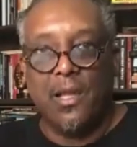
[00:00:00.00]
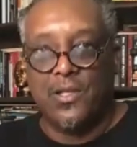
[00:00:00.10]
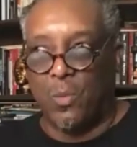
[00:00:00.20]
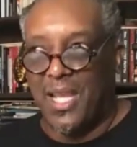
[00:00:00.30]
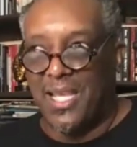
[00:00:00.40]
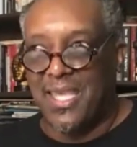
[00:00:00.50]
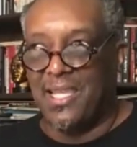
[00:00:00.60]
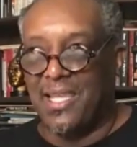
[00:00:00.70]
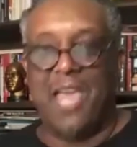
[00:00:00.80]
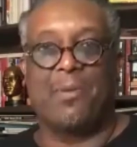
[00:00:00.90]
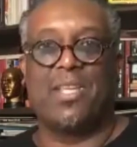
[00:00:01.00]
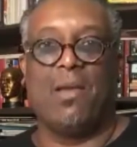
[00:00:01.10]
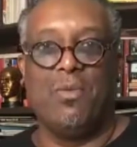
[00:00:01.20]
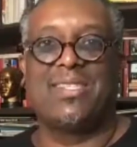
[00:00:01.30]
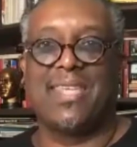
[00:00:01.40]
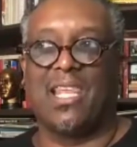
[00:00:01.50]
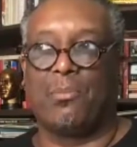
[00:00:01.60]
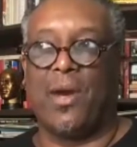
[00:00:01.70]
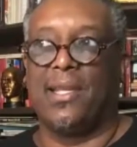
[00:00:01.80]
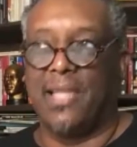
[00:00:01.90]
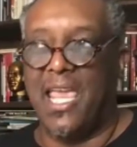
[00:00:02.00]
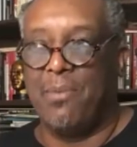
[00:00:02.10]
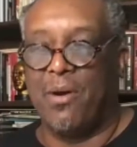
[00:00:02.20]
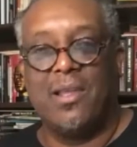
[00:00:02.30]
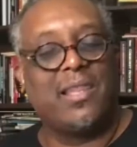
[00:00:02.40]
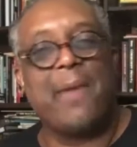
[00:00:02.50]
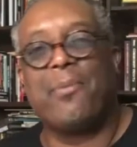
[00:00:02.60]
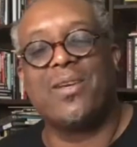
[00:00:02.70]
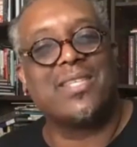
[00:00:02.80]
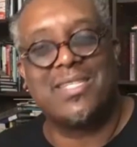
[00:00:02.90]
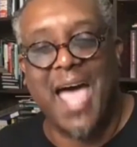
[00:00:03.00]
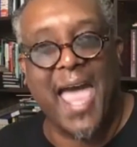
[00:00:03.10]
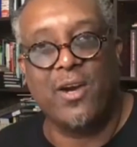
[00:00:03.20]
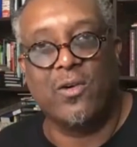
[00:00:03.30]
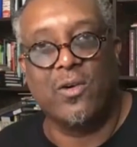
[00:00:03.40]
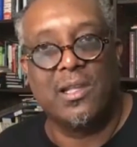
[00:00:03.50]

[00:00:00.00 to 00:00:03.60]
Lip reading: So when they say Labor Day, we celebrate labor. Labor is a title.